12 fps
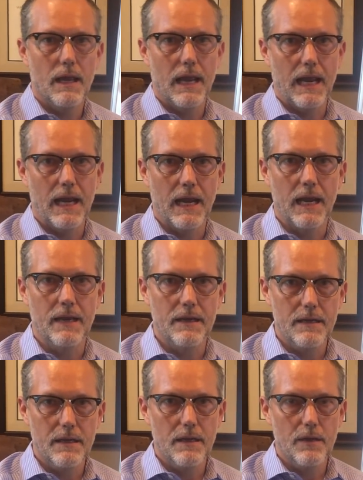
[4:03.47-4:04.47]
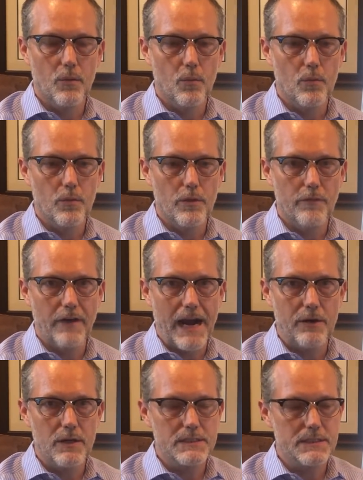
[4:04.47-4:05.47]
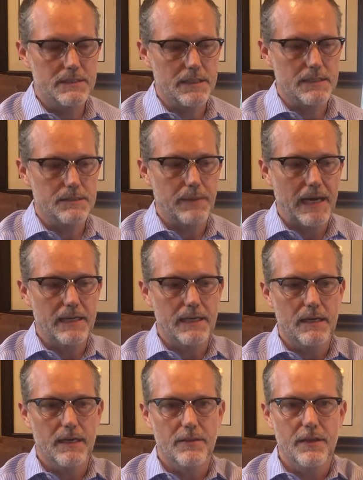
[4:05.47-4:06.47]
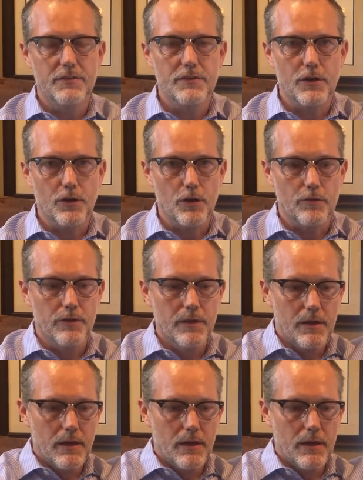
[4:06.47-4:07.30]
and the virus is expanding on this curve.